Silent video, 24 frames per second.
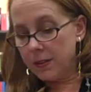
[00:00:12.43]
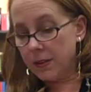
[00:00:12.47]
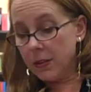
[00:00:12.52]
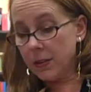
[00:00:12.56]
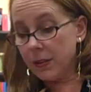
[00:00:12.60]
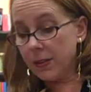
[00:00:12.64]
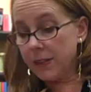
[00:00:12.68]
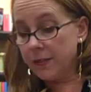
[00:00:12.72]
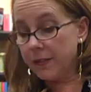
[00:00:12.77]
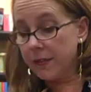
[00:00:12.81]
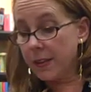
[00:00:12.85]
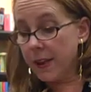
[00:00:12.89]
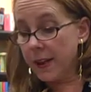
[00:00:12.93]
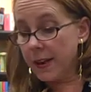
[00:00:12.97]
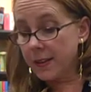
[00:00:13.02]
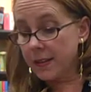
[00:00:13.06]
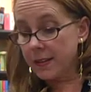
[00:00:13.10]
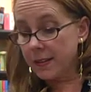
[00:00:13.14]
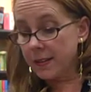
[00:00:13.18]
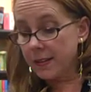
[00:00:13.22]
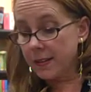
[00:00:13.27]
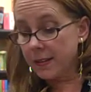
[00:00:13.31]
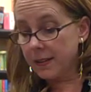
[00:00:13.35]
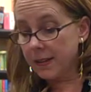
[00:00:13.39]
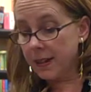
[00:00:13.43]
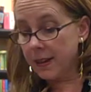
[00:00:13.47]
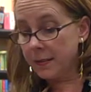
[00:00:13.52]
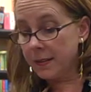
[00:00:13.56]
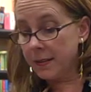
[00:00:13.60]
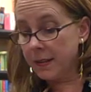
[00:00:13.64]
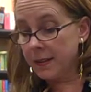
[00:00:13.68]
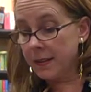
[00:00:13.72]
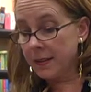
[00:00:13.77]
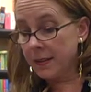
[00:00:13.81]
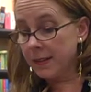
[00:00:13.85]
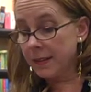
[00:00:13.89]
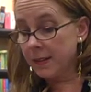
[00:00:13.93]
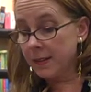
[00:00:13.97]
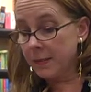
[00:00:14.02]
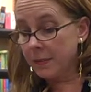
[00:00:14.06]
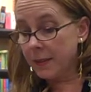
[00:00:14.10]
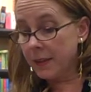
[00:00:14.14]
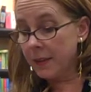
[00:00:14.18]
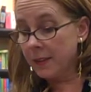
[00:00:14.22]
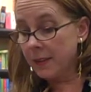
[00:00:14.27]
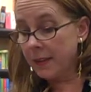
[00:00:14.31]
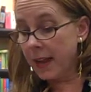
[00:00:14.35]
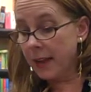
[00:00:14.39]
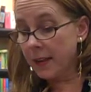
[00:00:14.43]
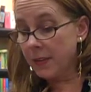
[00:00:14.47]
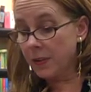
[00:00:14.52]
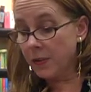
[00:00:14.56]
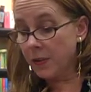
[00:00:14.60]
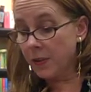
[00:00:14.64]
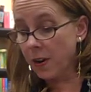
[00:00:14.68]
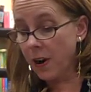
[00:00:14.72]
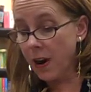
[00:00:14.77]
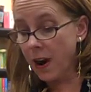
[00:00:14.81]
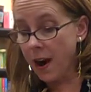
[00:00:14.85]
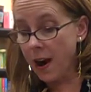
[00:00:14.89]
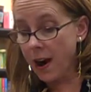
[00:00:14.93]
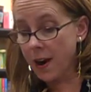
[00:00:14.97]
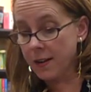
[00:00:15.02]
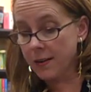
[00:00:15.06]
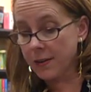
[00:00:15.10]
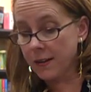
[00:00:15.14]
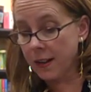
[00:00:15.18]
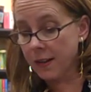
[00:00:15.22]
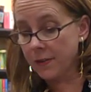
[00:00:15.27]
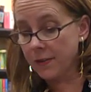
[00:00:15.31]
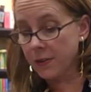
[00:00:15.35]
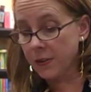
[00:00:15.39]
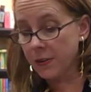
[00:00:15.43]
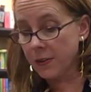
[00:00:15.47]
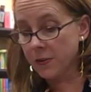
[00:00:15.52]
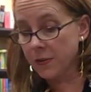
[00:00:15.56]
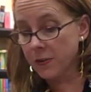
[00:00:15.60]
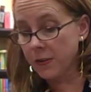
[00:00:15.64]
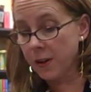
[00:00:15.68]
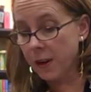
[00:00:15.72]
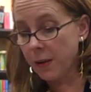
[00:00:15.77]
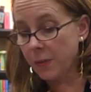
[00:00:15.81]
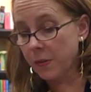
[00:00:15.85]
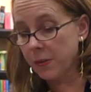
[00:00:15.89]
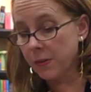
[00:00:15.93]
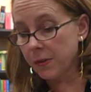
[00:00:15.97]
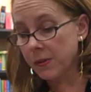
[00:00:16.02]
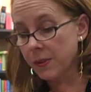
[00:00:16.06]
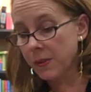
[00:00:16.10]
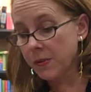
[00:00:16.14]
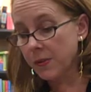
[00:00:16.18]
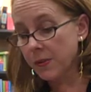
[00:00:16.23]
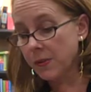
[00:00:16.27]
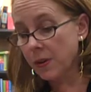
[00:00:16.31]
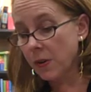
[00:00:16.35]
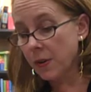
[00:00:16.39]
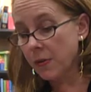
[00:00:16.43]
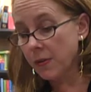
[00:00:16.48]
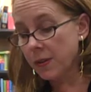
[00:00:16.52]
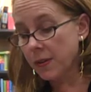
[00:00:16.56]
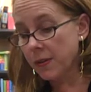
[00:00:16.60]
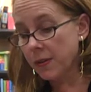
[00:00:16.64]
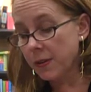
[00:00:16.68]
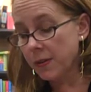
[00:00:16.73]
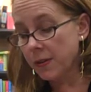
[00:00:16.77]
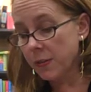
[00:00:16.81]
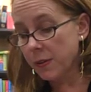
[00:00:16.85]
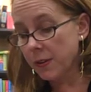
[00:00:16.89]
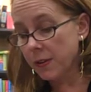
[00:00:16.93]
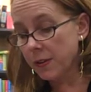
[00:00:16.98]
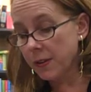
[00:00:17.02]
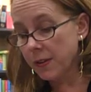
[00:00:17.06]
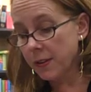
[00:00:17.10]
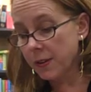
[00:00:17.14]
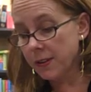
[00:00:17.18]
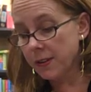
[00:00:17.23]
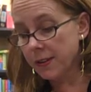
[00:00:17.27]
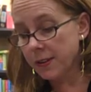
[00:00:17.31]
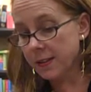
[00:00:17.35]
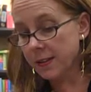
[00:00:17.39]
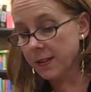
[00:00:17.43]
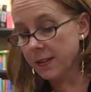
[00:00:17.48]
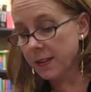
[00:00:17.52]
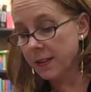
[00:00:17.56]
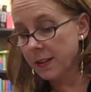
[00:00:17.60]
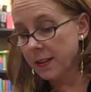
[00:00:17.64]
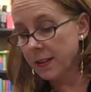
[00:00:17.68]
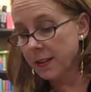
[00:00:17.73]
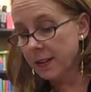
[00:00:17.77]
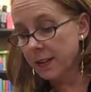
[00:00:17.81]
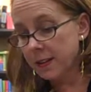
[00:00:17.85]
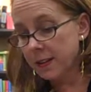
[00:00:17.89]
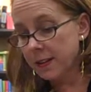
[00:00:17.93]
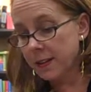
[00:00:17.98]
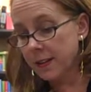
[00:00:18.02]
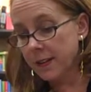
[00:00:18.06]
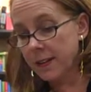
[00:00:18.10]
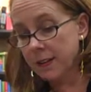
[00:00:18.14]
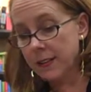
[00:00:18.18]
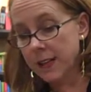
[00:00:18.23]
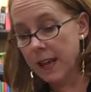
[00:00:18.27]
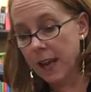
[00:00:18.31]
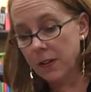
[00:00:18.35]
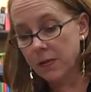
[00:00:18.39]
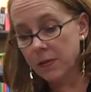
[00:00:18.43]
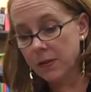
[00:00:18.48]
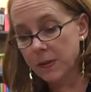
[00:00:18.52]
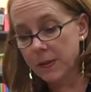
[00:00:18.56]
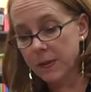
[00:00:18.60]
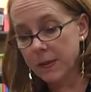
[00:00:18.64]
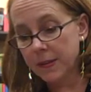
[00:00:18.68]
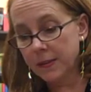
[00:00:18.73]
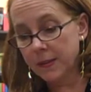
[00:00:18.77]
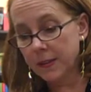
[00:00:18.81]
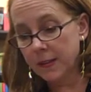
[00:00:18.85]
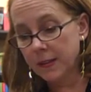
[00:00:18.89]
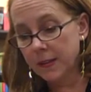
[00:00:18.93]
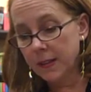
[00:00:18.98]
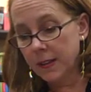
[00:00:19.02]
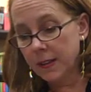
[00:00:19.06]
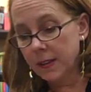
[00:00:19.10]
"Truly, friend, and methinks it must gladden your heart after your troubles and sojourn in the wilderness," said the townsman,